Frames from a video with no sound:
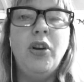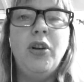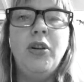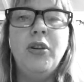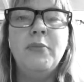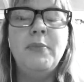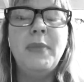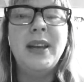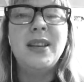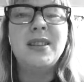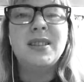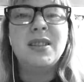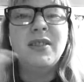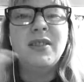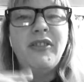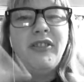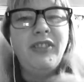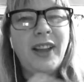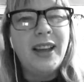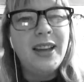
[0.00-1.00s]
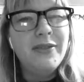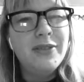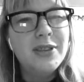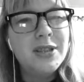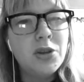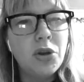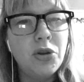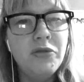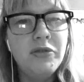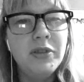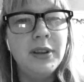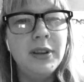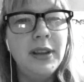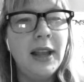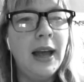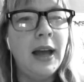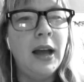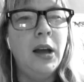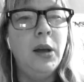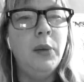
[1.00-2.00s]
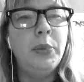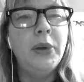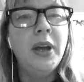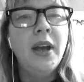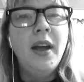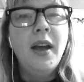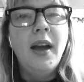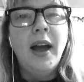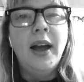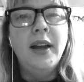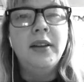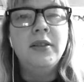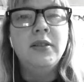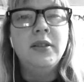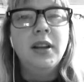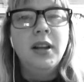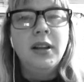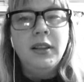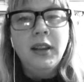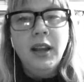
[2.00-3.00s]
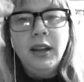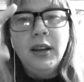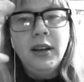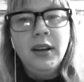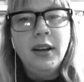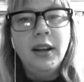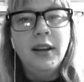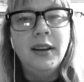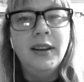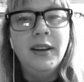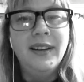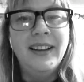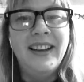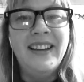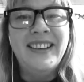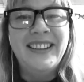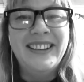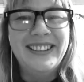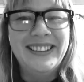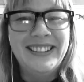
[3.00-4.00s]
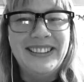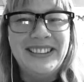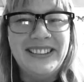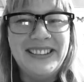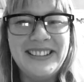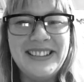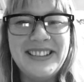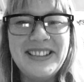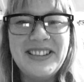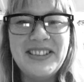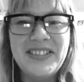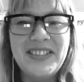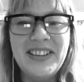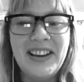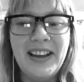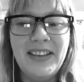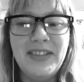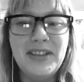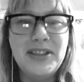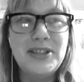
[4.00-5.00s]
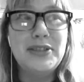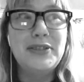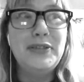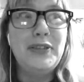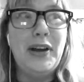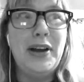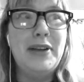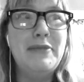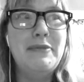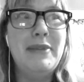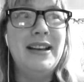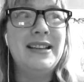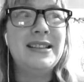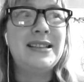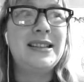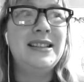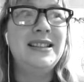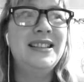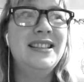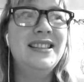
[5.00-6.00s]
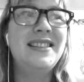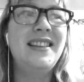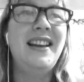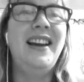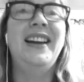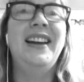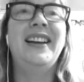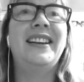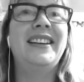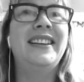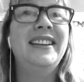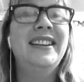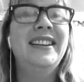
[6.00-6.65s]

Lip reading: makes the flavors overlap, and la la la la la. And the Divine Masculine's like,